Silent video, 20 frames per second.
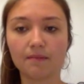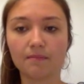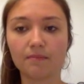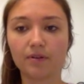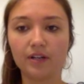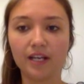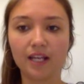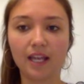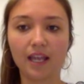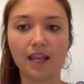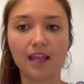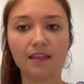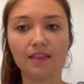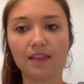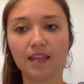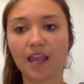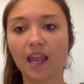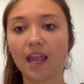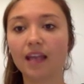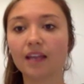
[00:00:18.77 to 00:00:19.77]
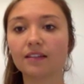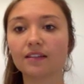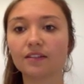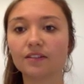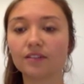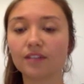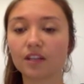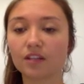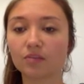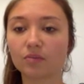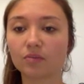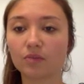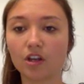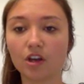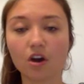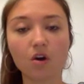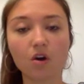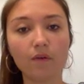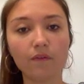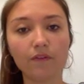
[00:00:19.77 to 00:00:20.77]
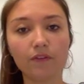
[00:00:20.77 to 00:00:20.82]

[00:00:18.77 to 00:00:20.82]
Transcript: putting in the answers as we go.